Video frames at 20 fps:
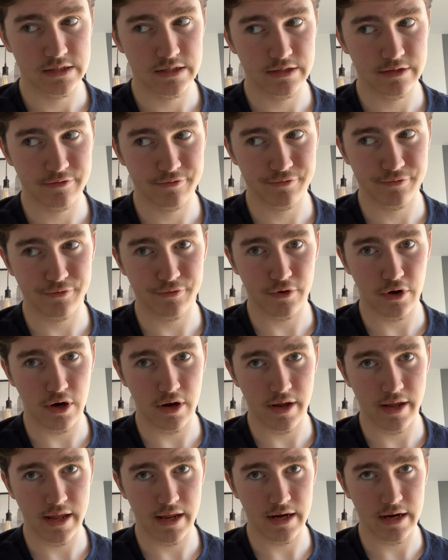
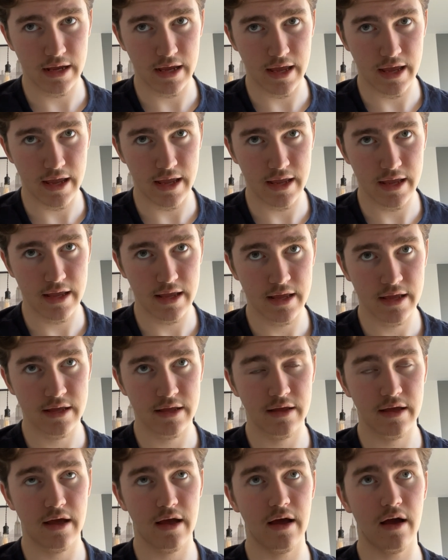Friday
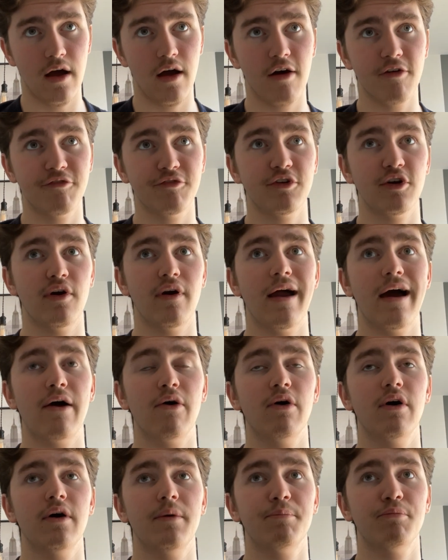after
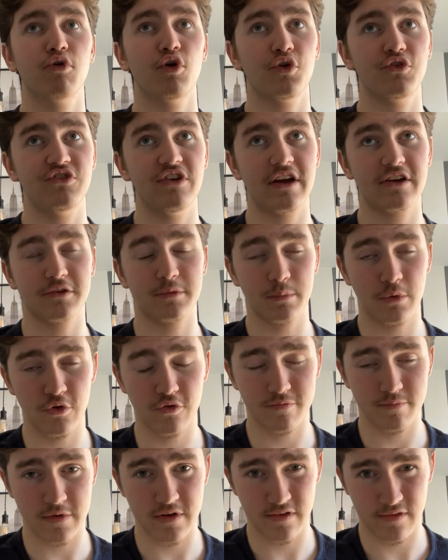our project
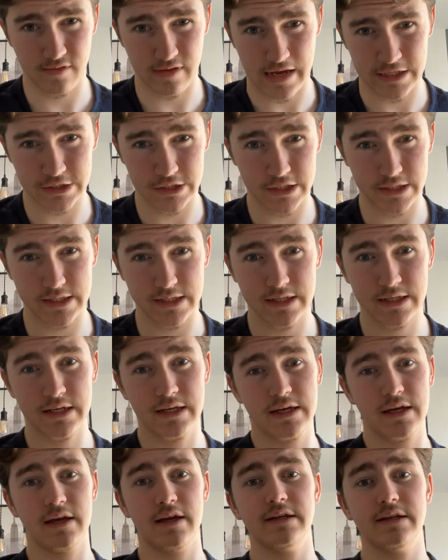movement session.
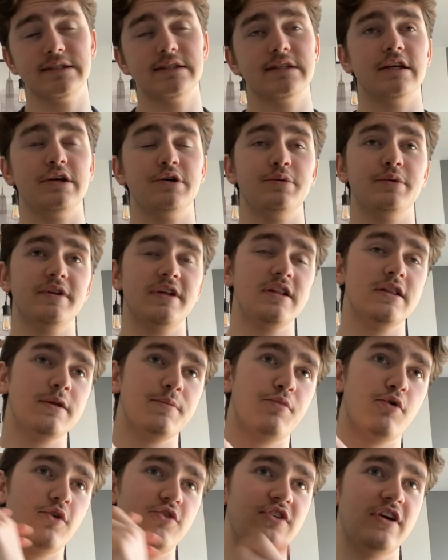So within the
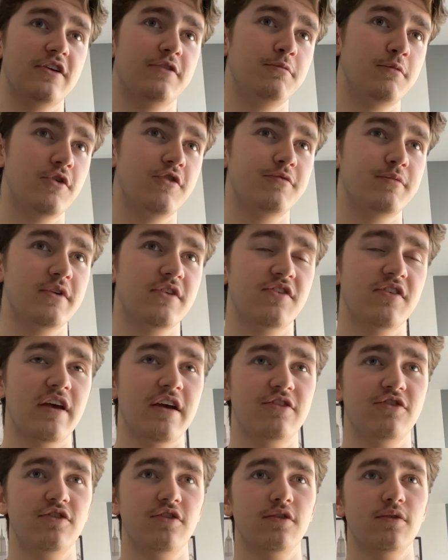project movement
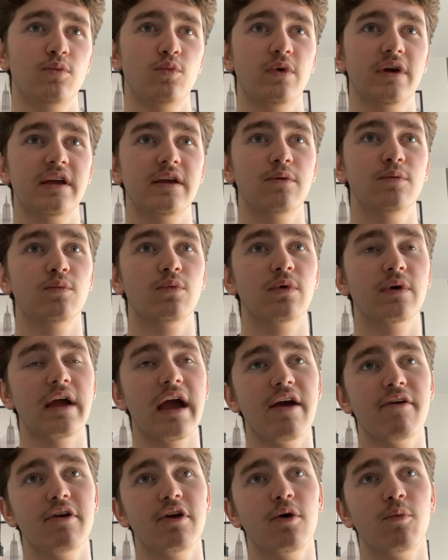session, we
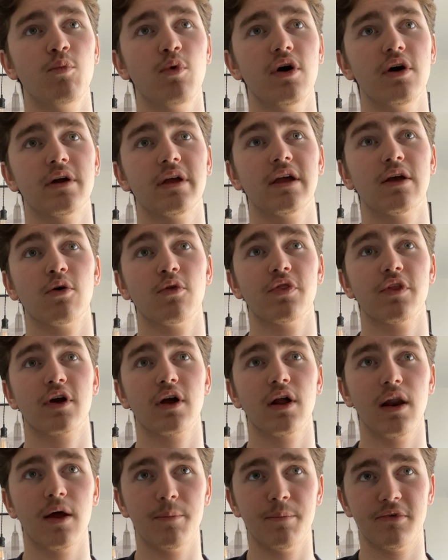carried on working on the
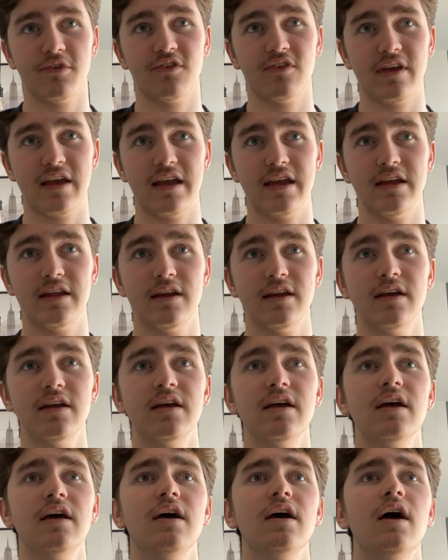club scene,
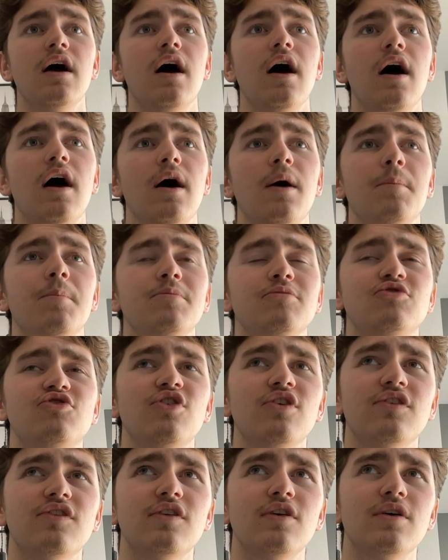
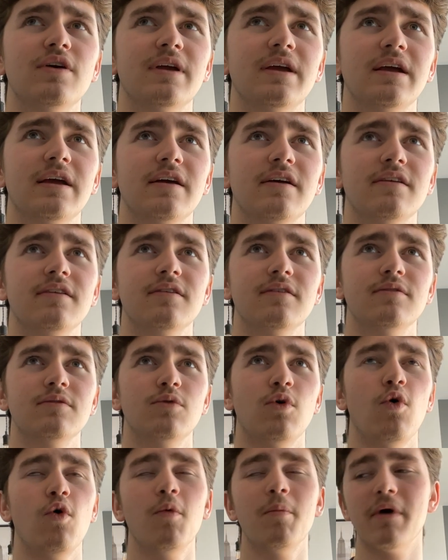just looking at
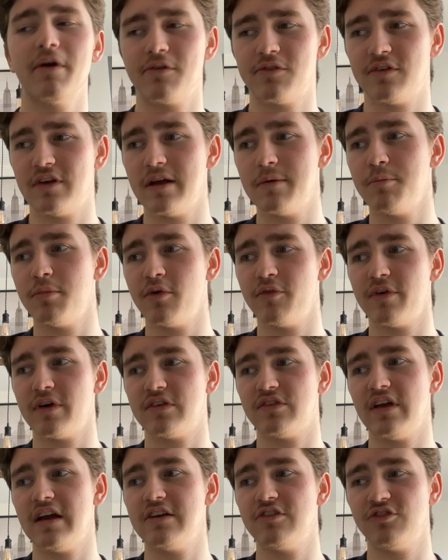almost
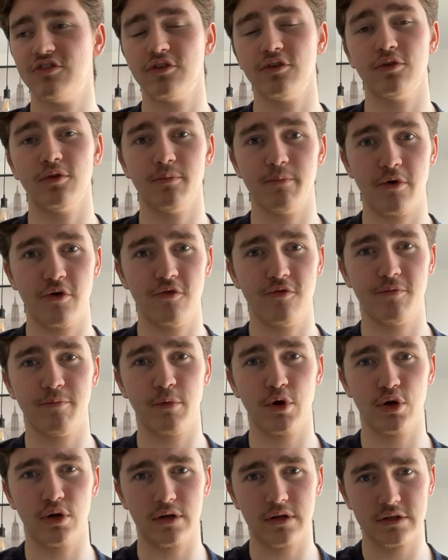improvisational
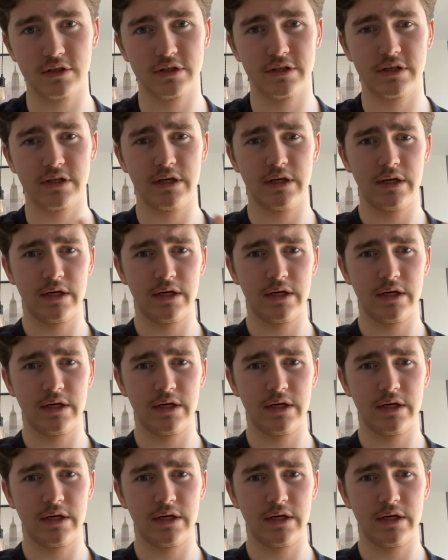movement,